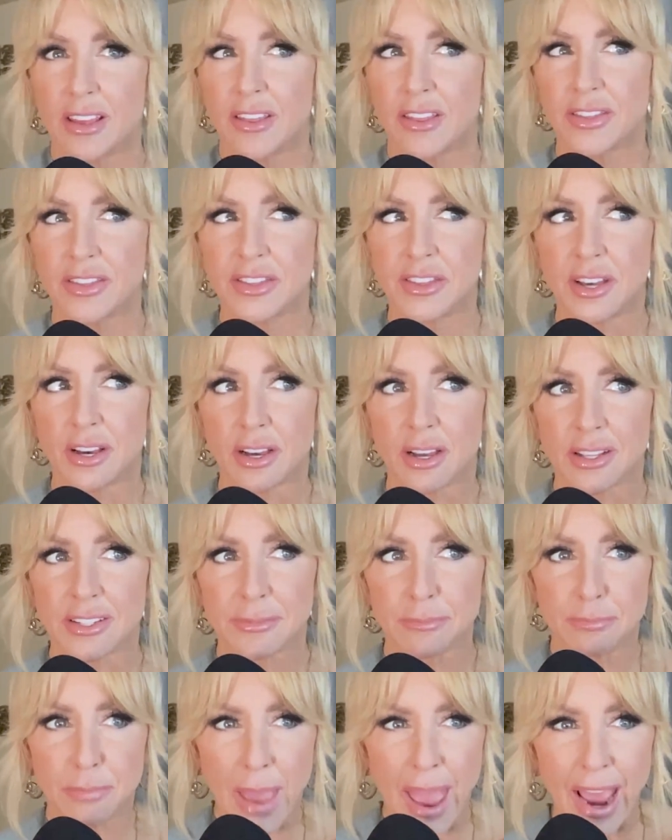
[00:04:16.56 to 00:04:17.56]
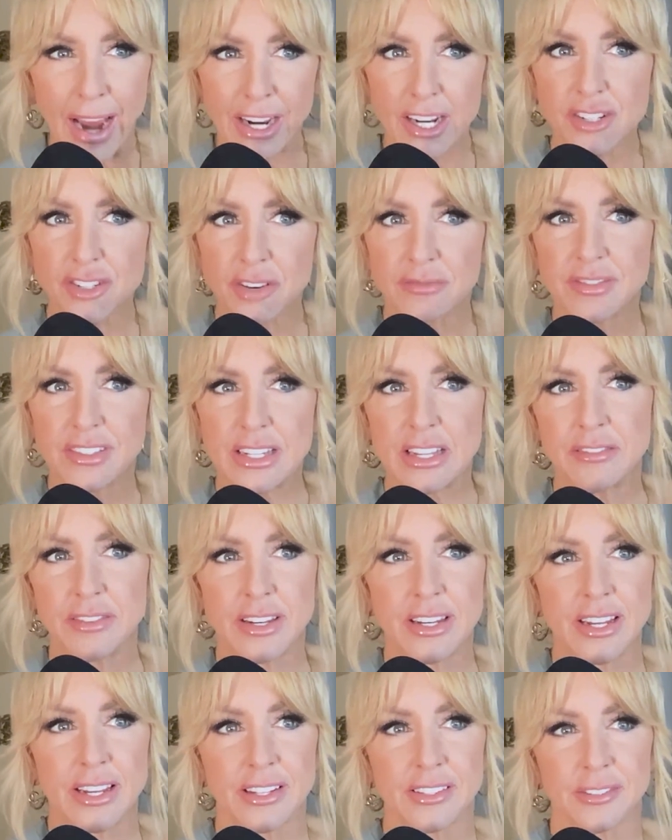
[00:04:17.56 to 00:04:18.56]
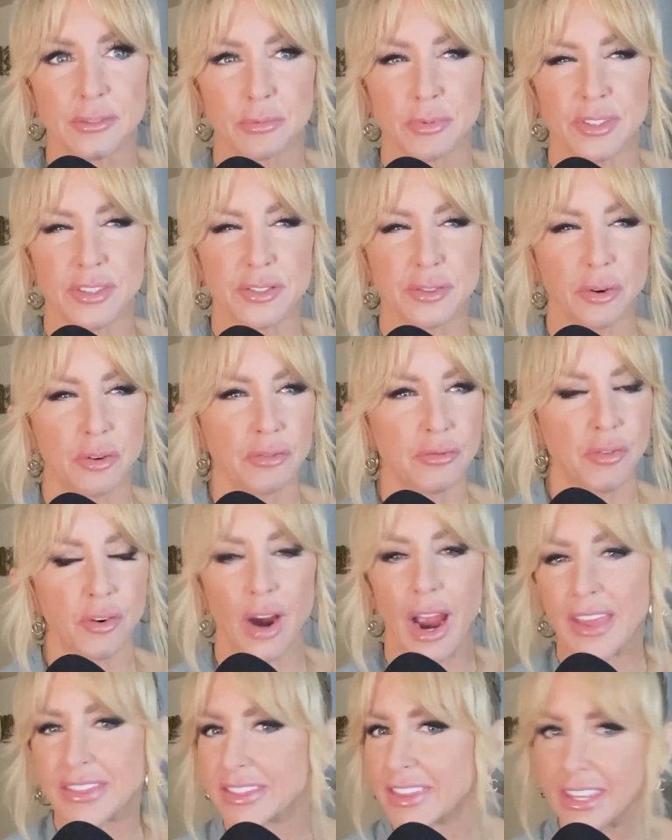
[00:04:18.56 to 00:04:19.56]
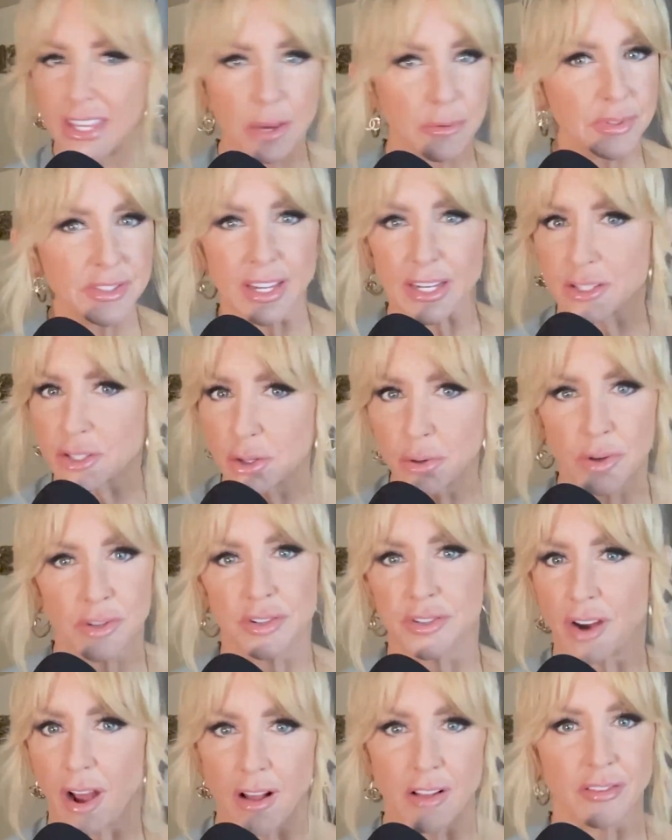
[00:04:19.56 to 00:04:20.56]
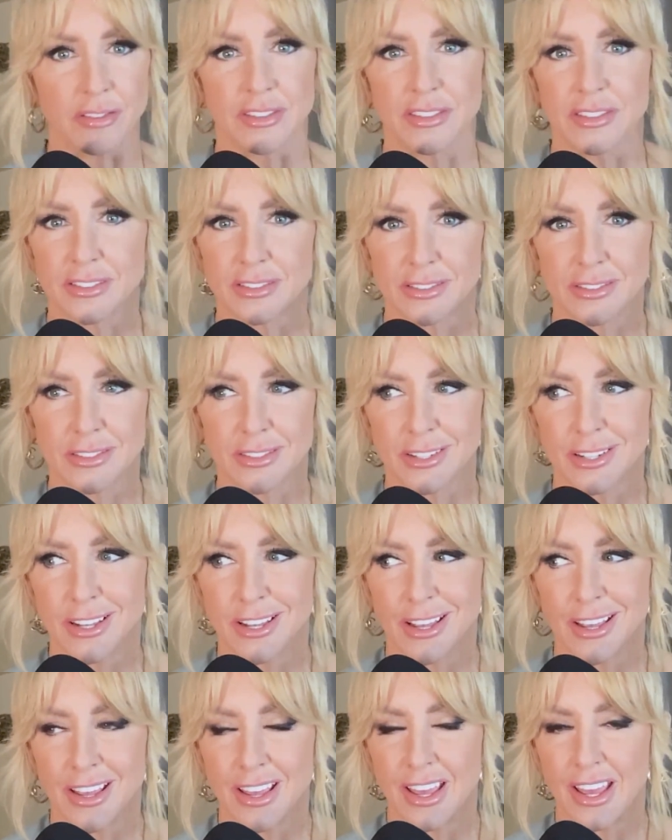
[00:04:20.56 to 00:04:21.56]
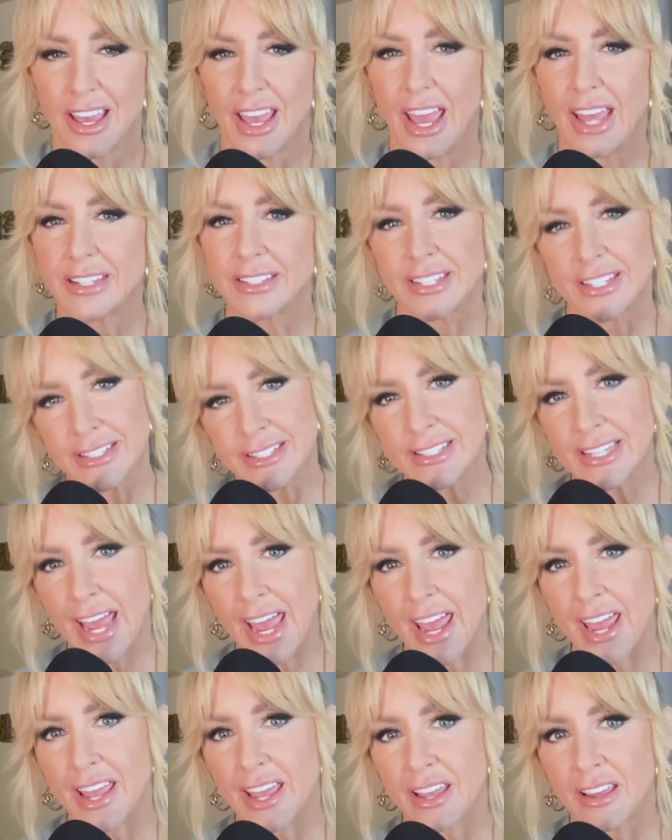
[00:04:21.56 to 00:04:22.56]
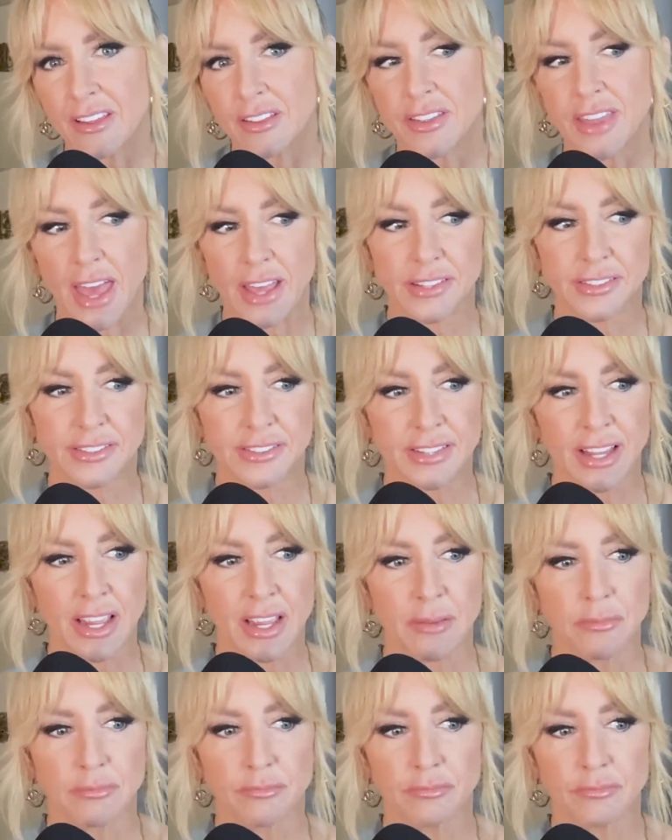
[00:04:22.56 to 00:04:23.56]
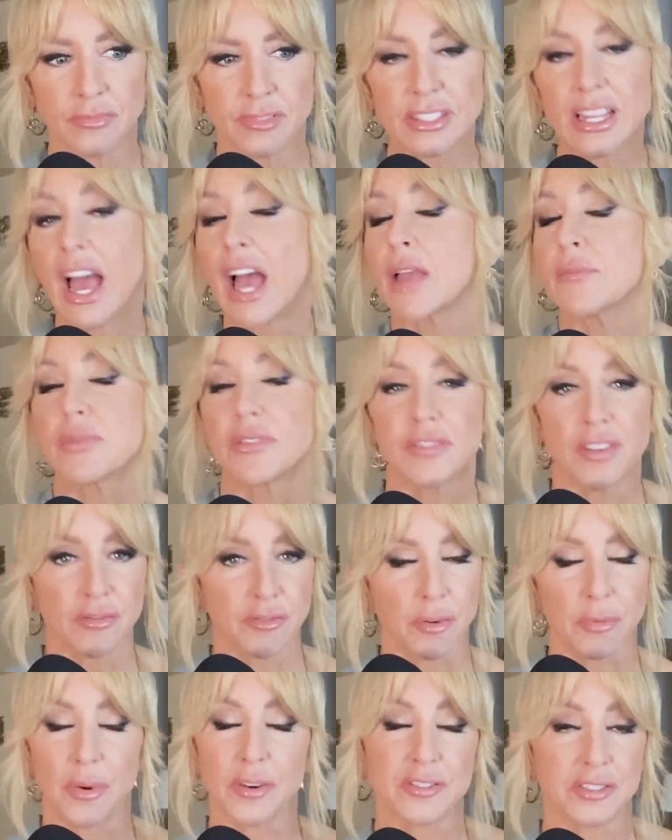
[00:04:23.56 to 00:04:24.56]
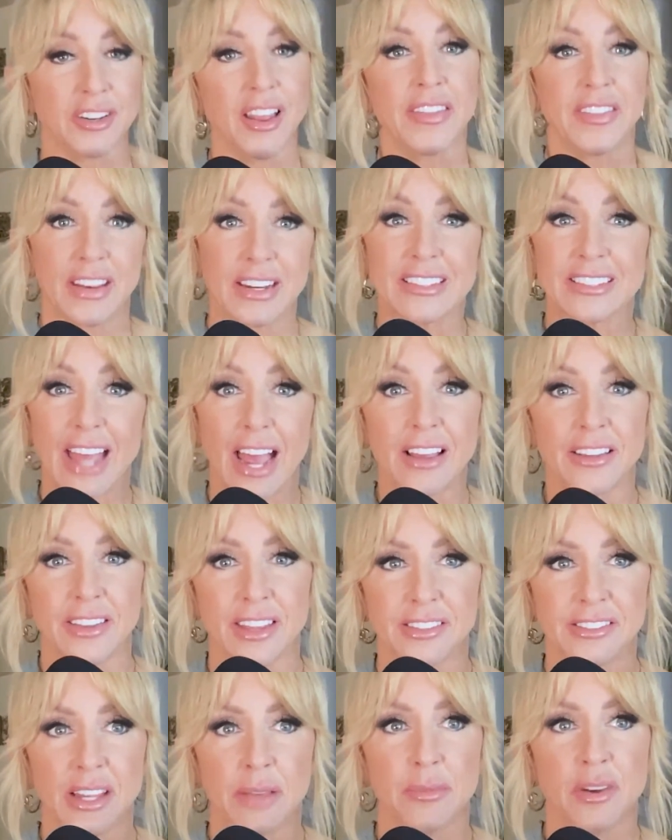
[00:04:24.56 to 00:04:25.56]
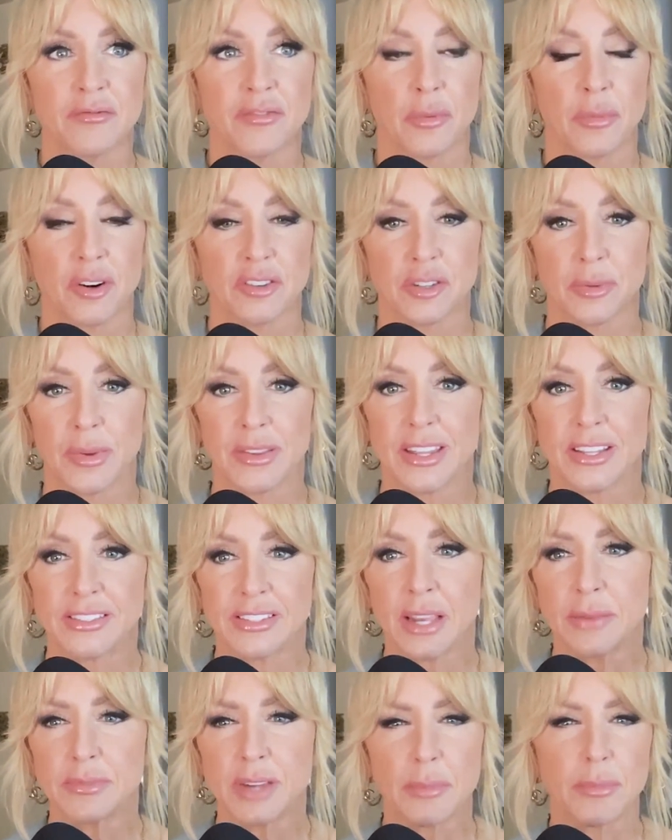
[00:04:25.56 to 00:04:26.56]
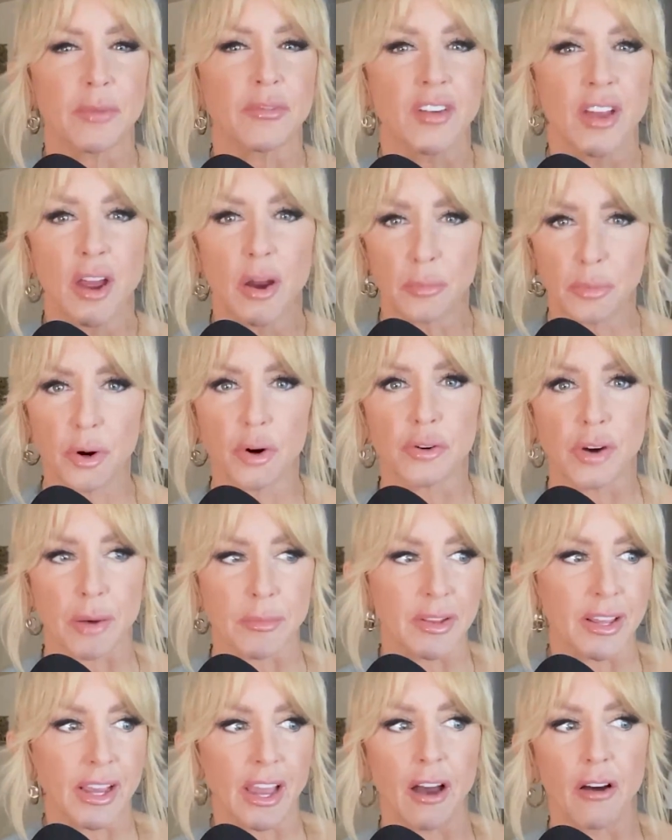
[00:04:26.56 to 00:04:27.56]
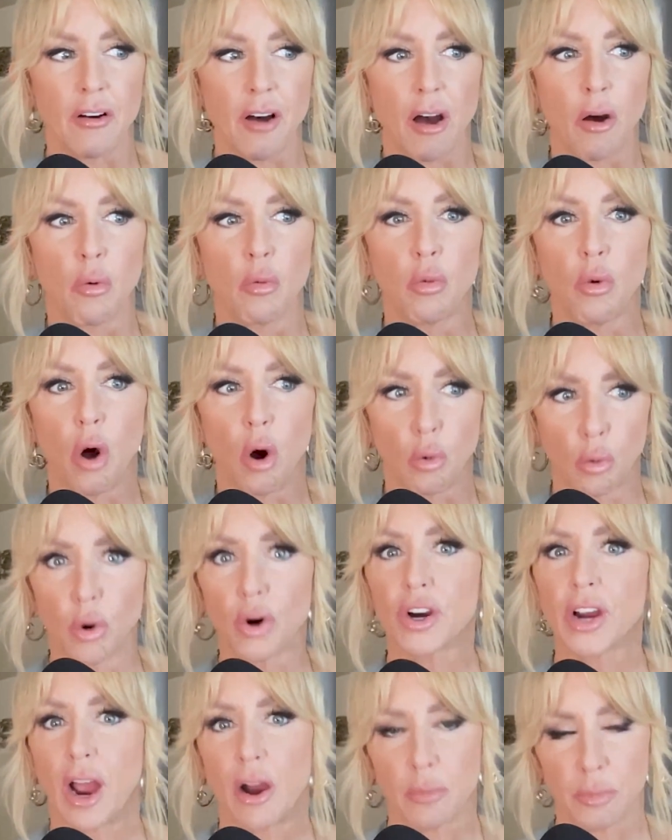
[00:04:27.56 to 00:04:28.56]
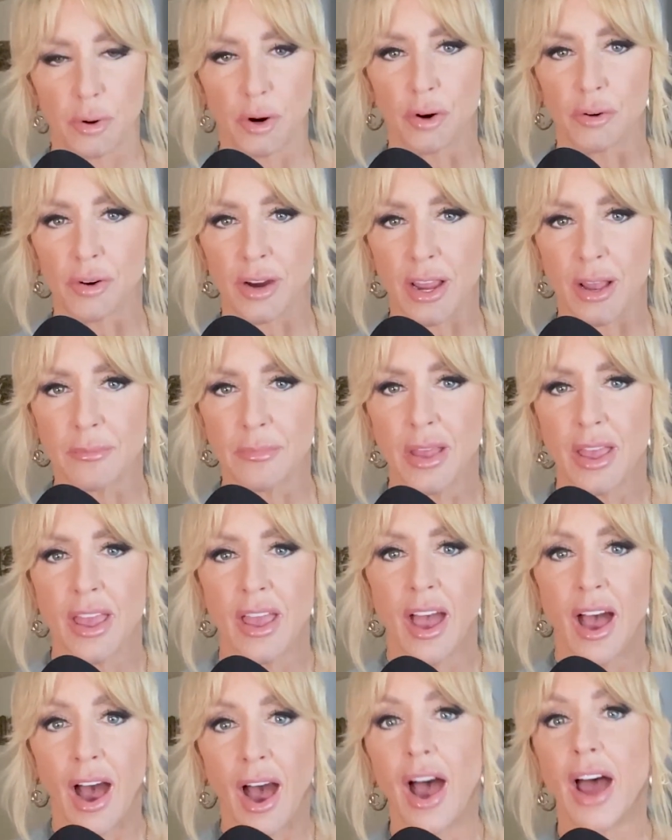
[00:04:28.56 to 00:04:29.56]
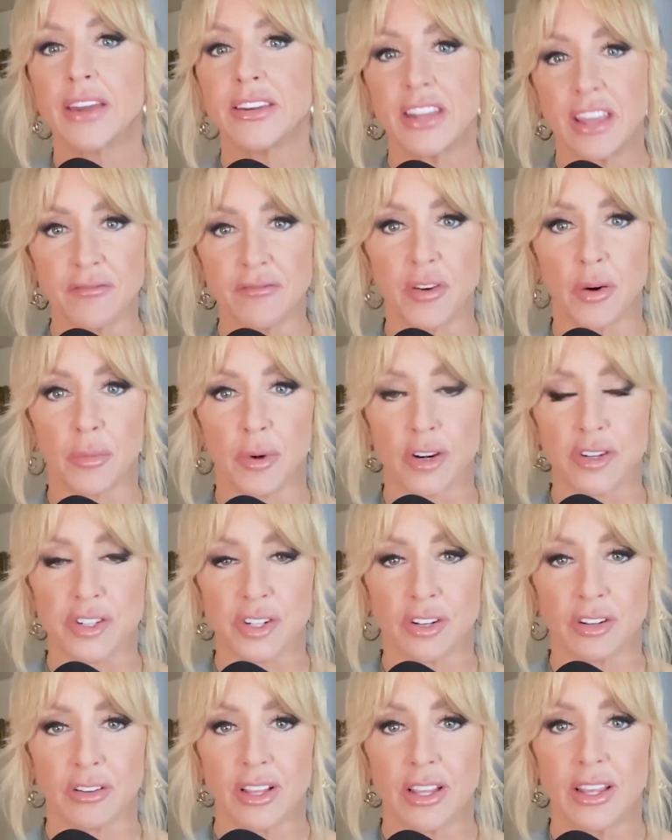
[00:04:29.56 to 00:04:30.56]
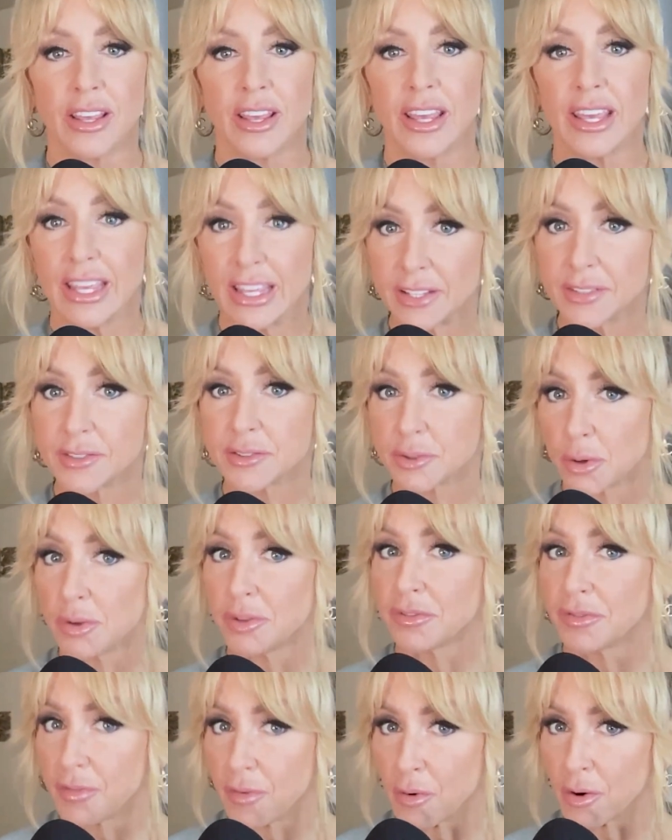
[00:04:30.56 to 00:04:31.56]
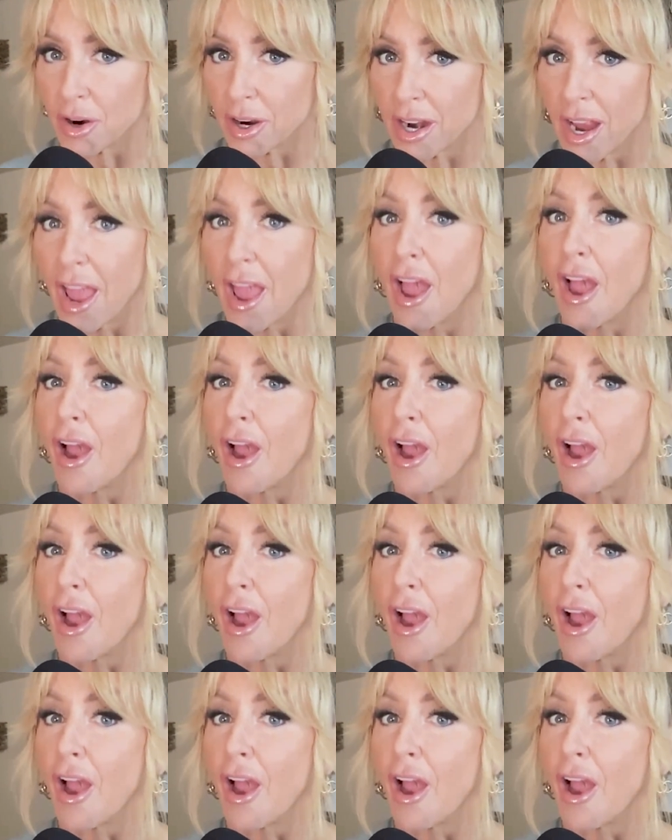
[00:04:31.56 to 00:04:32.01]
The package of DVDs was sold for, I think it was like $200. And today, that same type of infomercial, not exactly that same infomercial, but that same type of programming, like a workout program on infomercial, is sold for